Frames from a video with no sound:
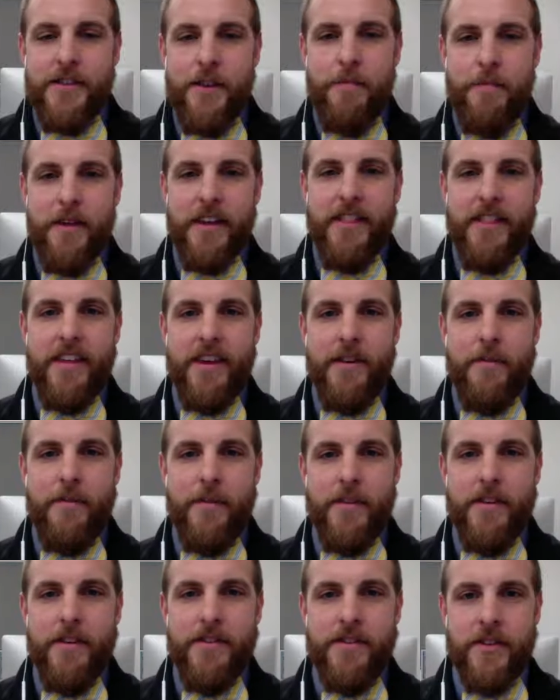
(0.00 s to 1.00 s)
big thing
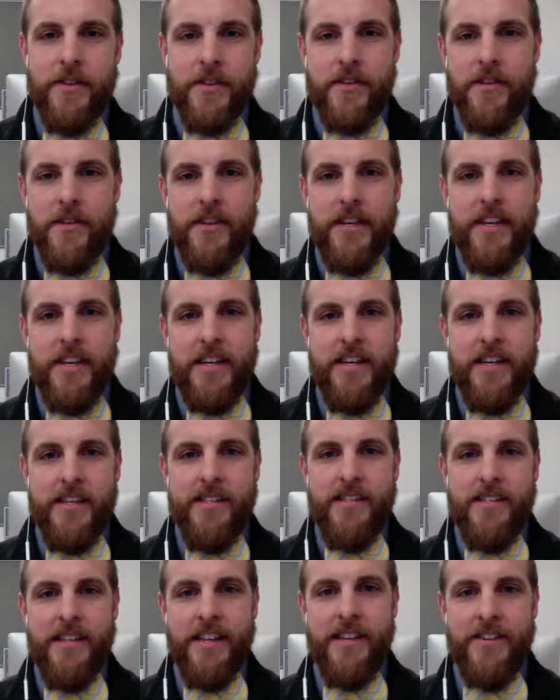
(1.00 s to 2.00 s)
with the circle
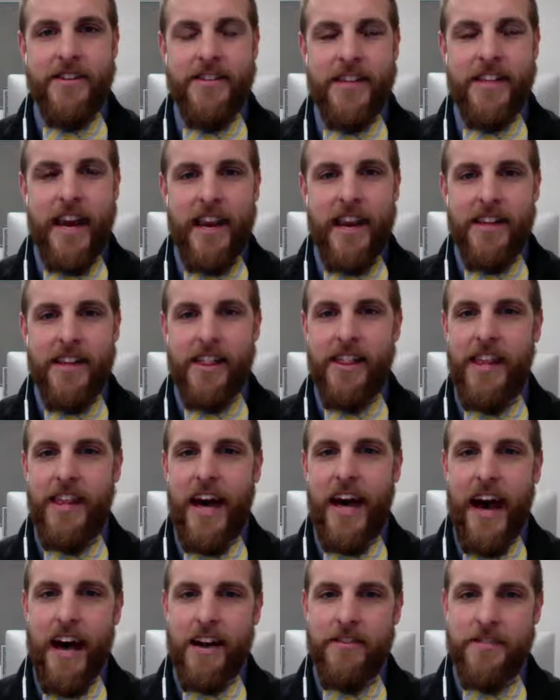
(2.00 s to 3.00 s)
is there's not a
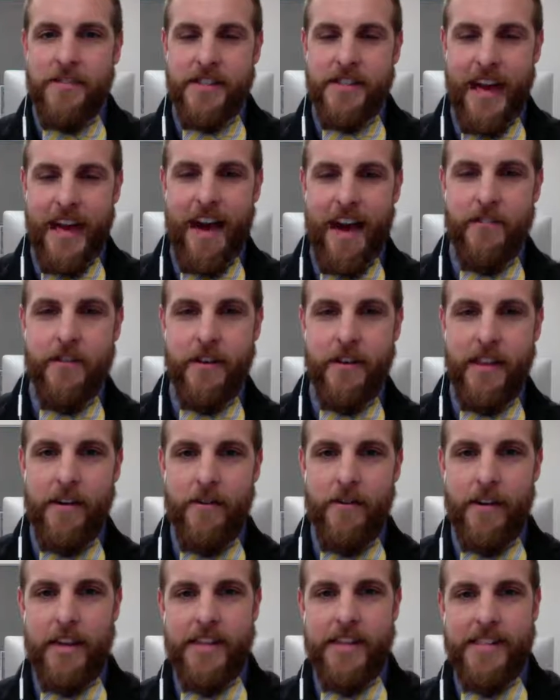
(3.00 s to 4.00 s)
lot of scaffolding that
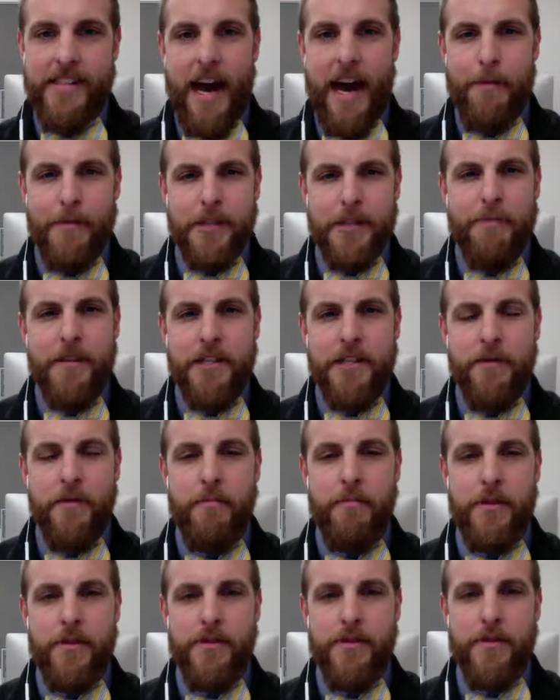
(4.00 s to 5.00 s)
really has to happen, especially with
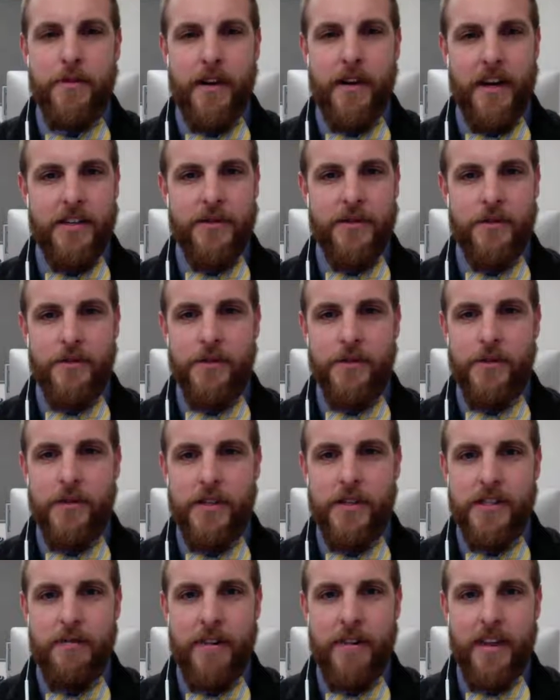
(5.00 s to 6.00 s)
middle school and high school
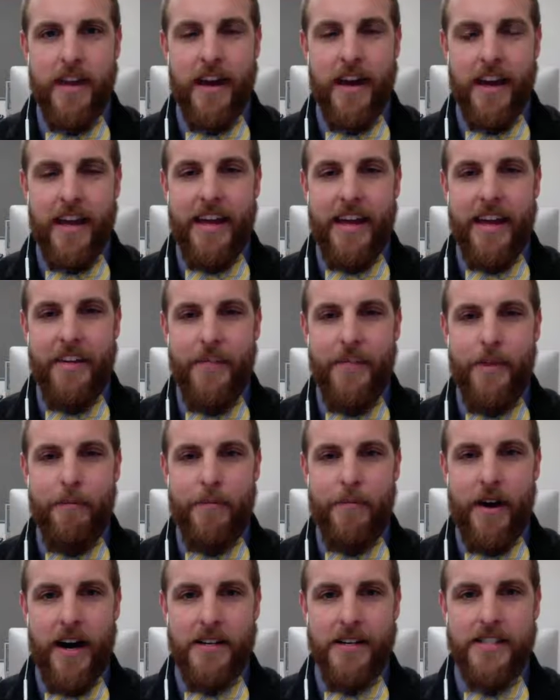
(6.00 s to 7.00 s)
students. I mean, they kind of get the
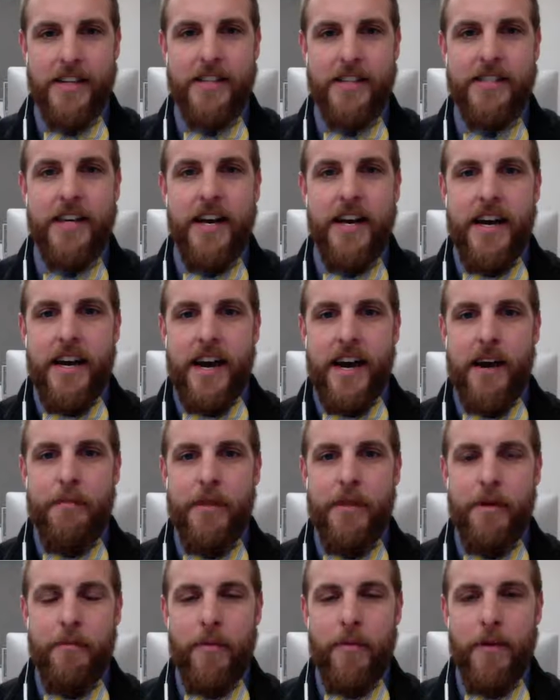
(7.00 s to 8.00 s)
process. But
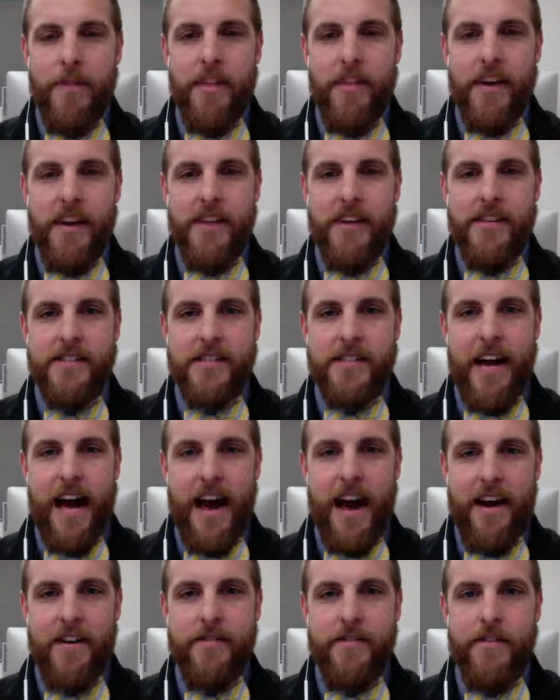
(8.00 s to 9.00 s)
the important thing is to
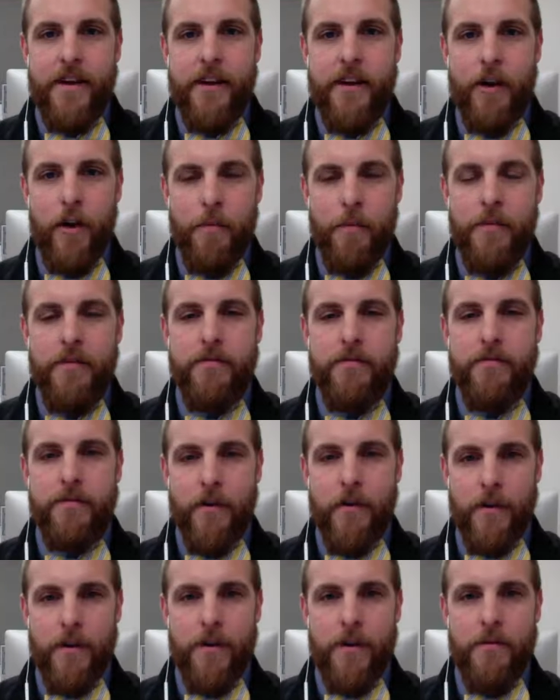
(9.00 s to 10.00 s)
have an open
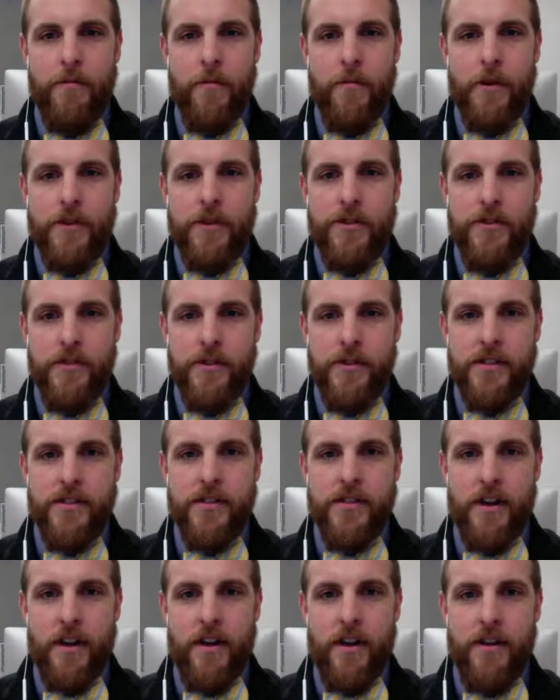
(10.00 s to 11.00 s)
forum where students
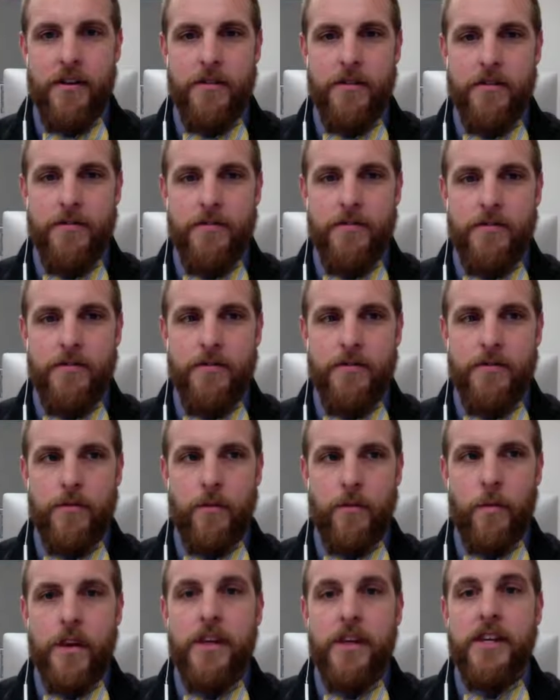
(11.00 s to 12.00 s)
are
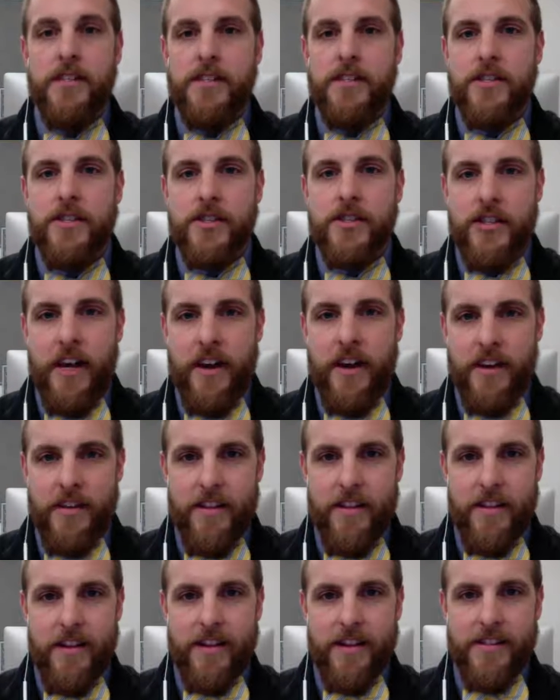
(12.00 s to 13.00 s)
willing to share
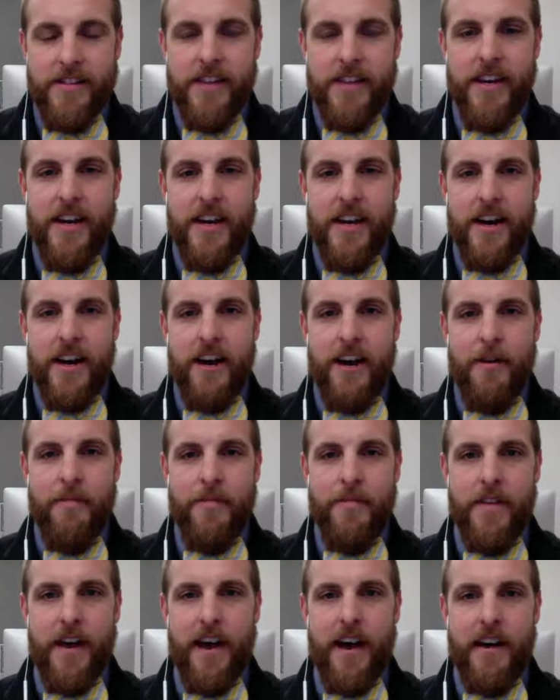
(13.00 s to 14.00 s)
things
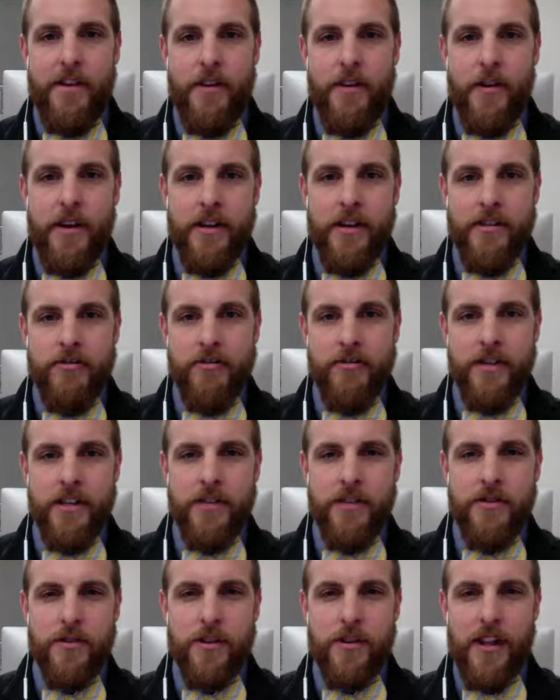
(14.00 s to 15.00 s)
that, in a
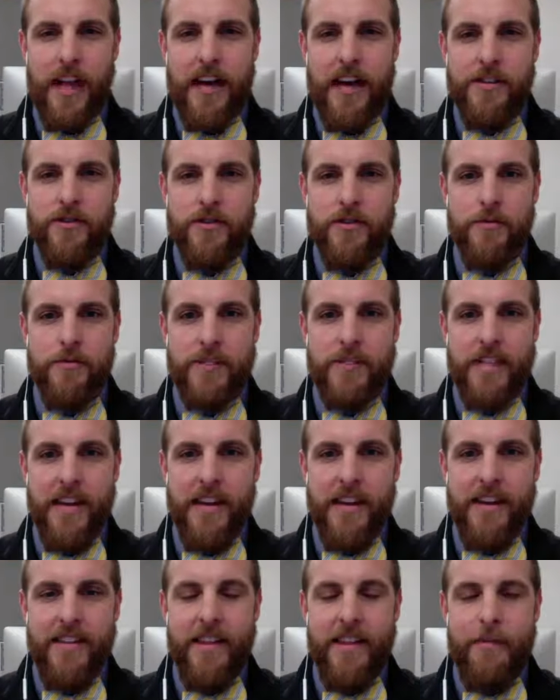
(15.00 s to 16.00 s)
traditional classroom
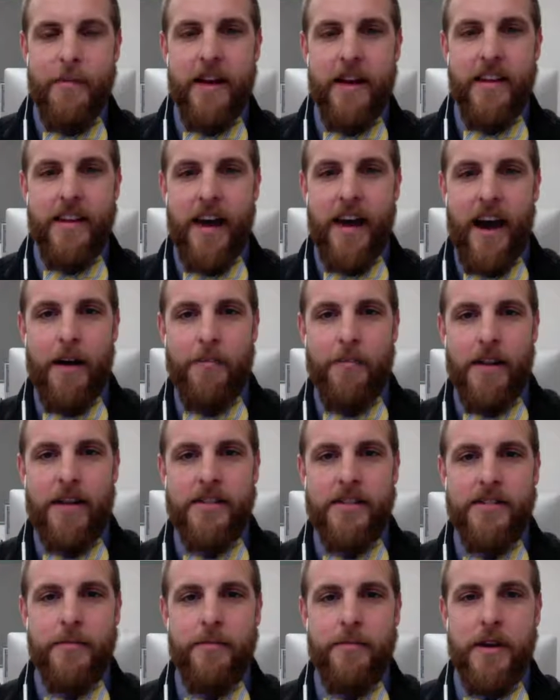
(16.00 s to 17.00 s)
setting, they might not,
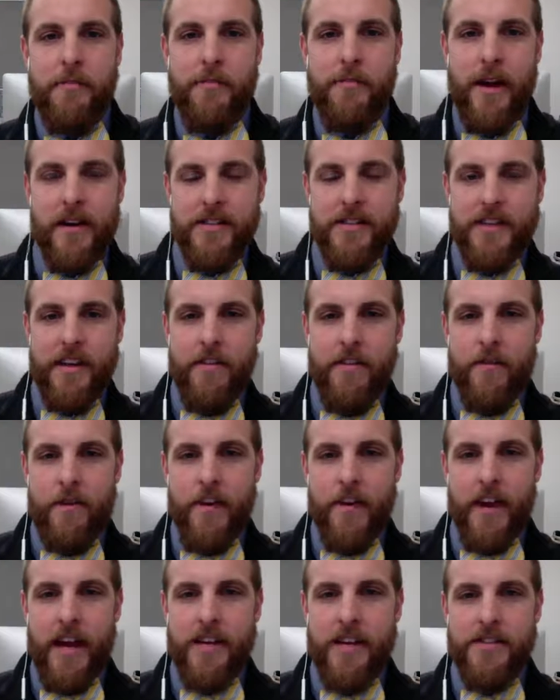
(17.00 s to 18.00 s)
because they'll be embarrassed they had the
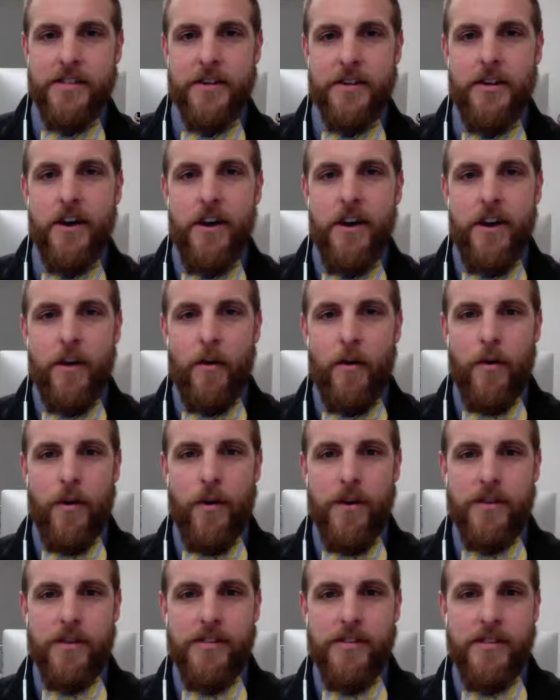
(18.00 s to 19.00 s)
wrong answer,
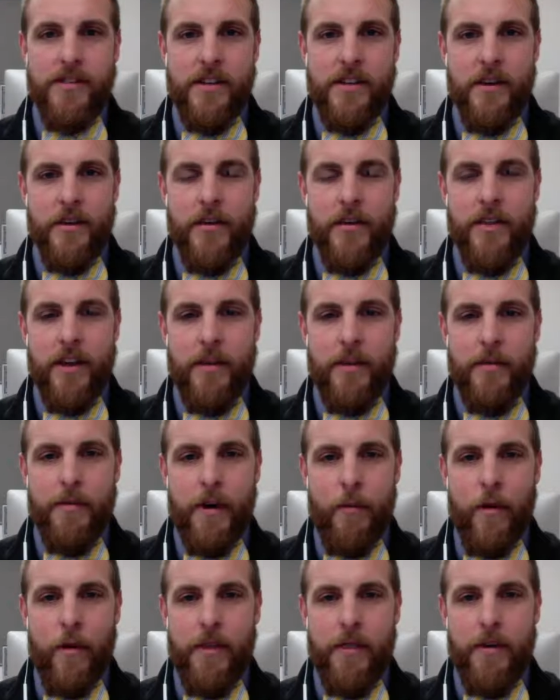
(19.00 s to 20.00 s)
or to, think about
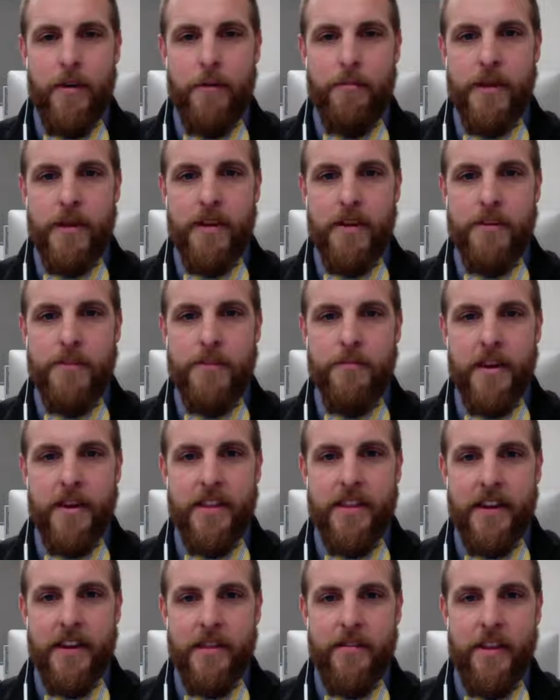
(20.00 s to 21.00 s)
what their peers might
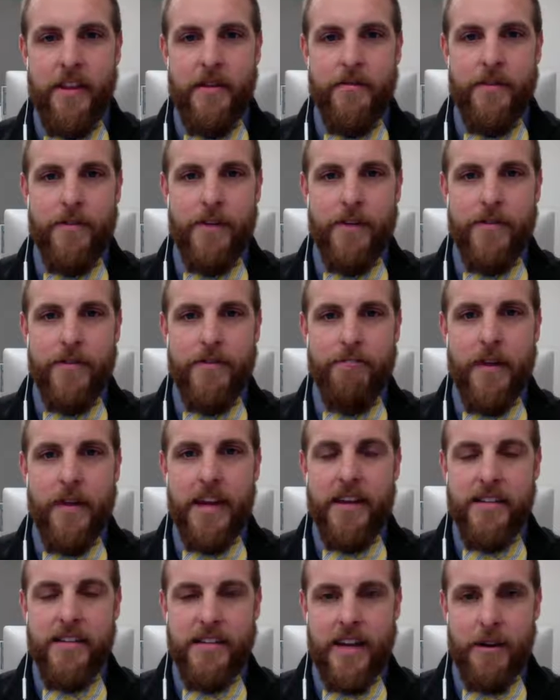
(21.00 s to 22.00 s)
think of them for
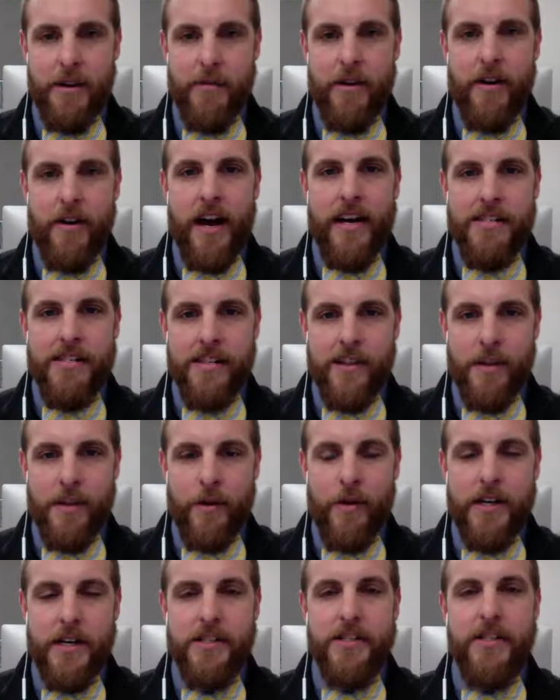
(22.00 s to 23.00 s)
making a statement or asking a
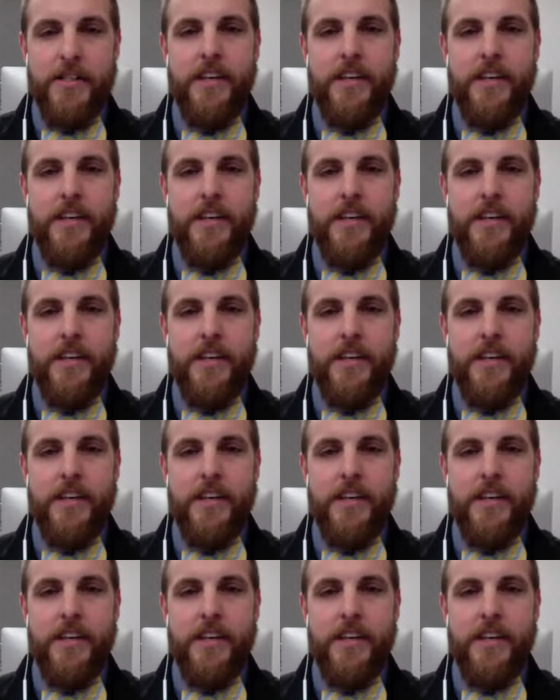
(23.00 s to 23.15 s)
question.